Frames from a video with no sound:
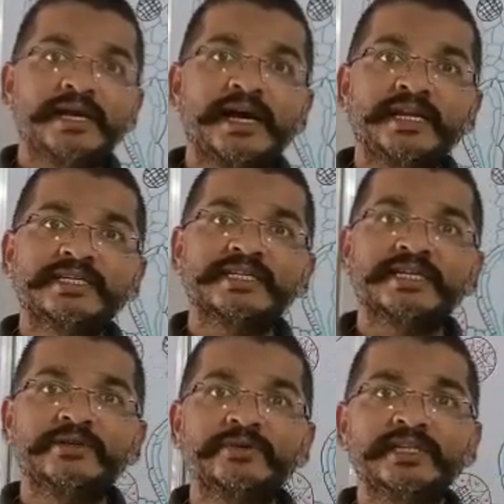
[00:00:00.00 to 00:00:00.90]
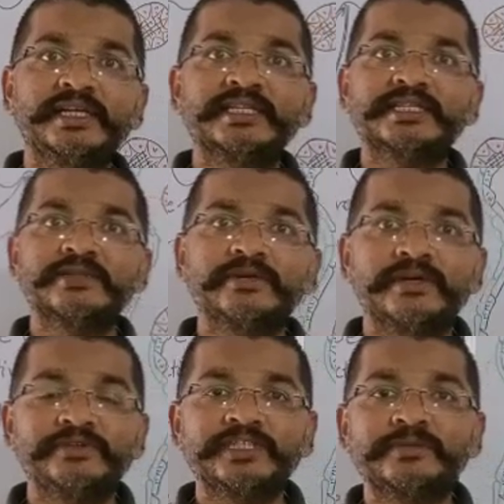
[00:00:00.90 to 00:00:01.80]
and the second wall, that is
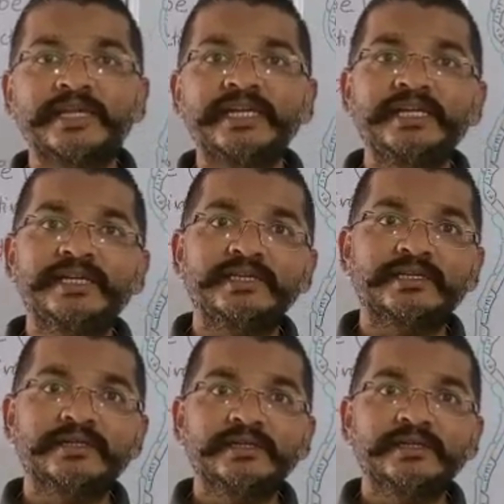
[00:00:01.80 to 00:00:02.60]
corolla, which is brightly colored.